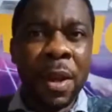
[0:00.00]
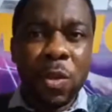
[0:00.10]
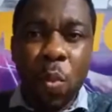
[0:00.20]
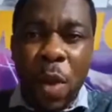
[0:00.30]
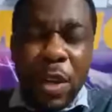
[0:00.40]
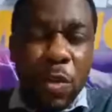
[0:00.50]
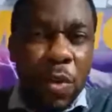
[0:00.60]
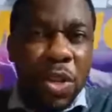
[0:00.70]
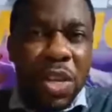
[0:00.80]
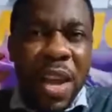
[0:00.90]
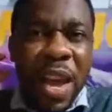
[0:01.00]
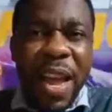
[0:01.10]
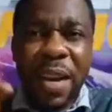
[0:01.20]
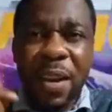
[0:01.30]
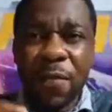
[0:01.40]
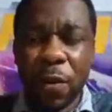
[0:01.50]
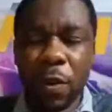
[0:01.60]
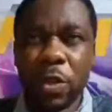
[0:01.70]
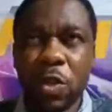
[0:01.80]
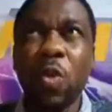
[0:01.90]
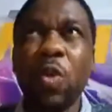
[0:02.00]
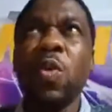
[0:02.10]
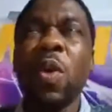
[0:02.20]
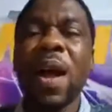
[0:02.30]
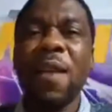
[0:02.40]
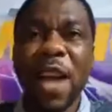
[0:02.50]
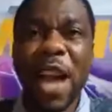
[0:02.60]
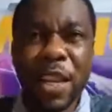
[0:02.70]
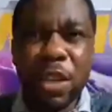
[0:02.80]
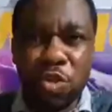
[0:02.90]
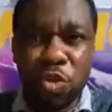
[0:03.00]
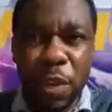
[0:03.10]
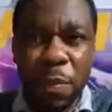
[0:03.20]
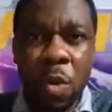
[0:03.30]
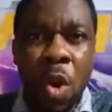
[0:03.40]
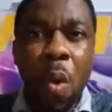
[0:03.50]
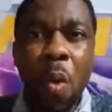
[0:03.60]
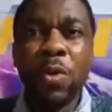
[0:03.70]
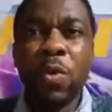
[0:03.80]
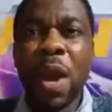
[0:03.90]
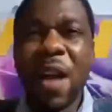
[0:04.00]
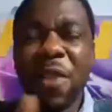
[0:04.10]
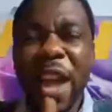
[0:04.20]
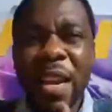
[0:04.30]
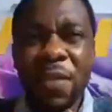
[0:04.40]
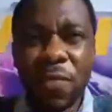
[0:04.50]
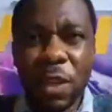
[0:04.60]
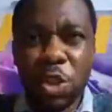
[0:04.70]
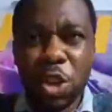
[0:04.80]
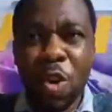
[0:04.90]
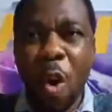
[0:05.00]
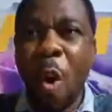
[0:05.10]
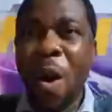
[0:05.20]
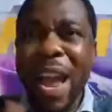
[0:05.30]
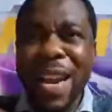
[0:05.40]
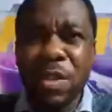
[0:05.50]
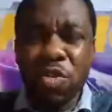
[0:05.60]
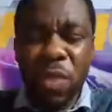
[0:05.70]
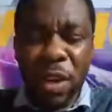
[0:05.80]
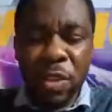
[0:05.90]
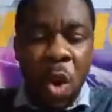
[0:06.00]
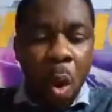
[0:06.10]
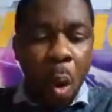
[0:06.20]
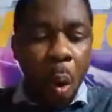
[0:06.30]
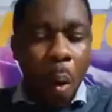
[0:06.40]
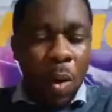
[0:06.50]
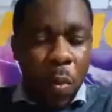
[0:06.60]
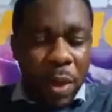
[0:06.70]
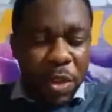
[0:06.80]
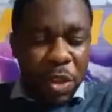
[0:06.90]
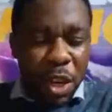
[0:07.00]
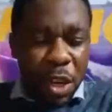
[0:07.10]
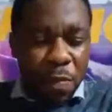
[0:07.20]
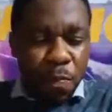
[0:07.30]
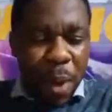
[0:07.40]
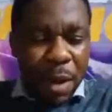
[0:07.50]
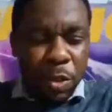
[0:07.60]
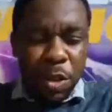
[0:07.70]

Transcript: So when you hear any voice, or you have any dream, or you have any vision, or any trance, always take it back